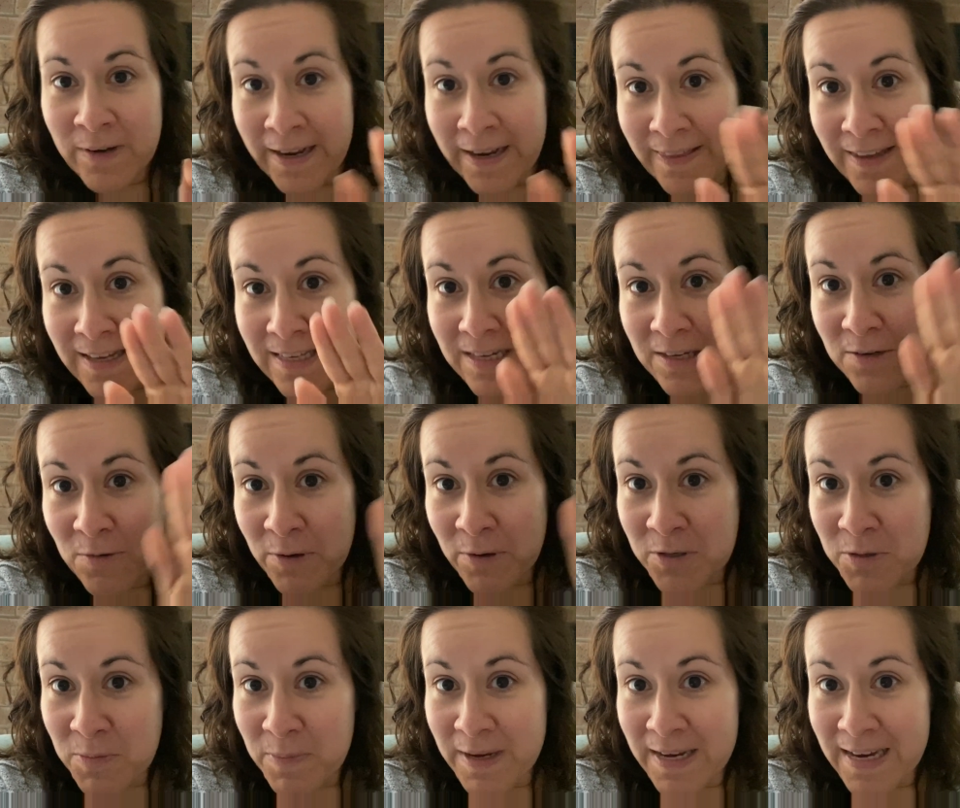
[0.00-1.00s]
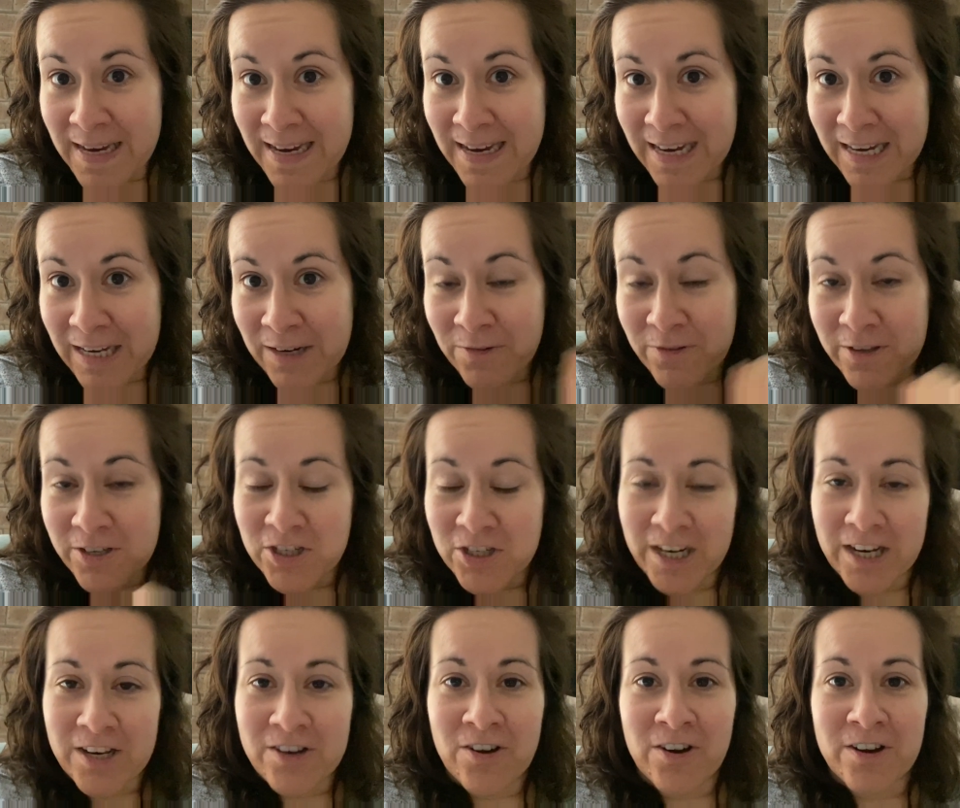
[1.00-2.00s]
Like, this is going to be, you know, the
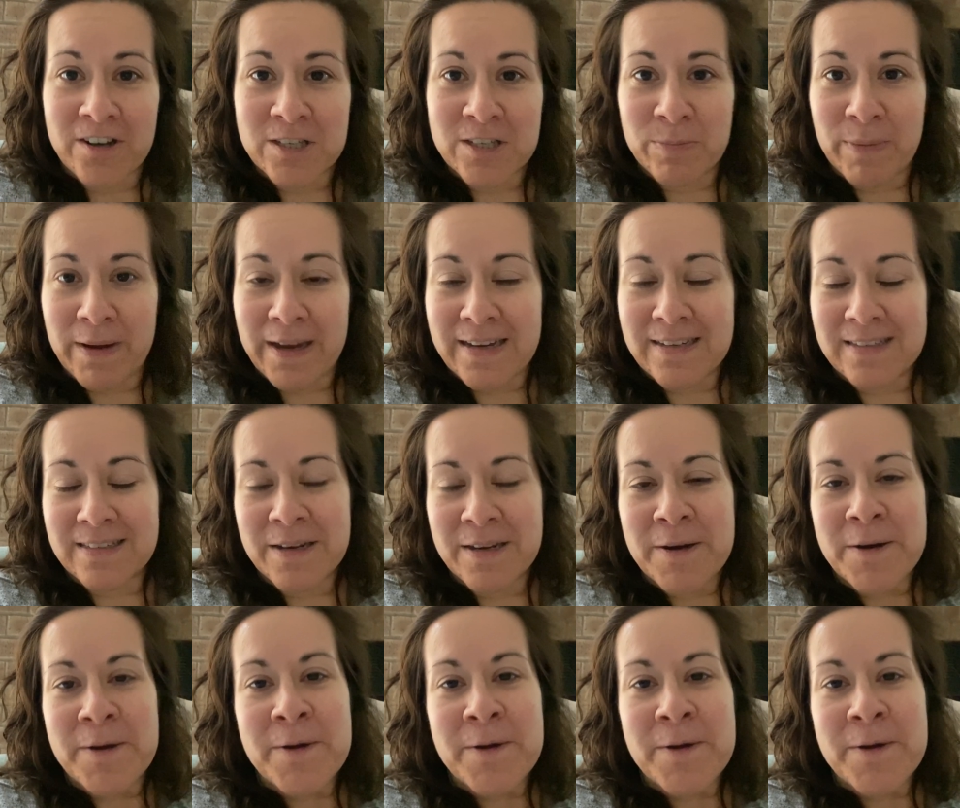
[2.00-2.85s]
chicken yard space.